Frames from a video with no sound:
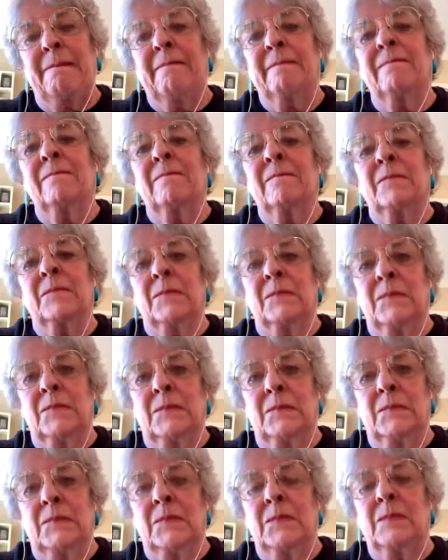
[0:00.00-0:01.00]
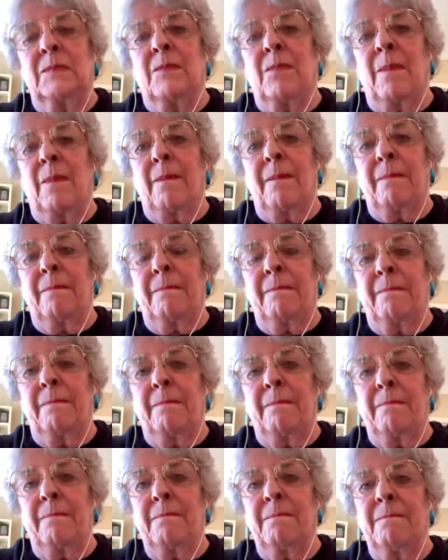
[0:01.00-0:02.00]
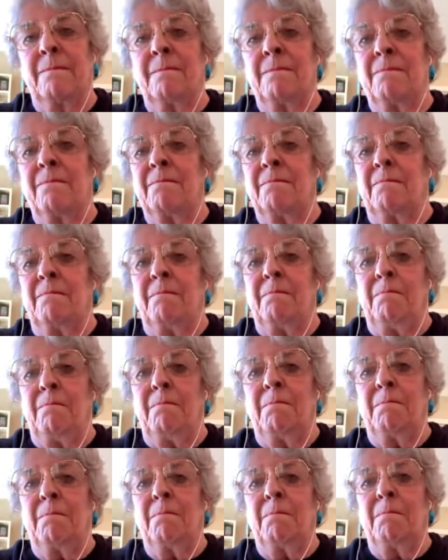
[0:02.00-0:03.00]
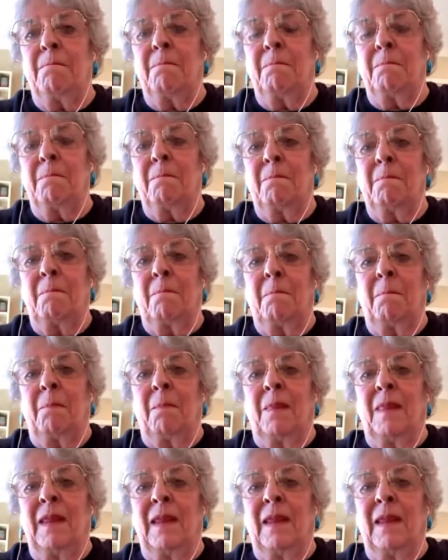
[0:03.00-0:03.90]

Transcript: (not speaking)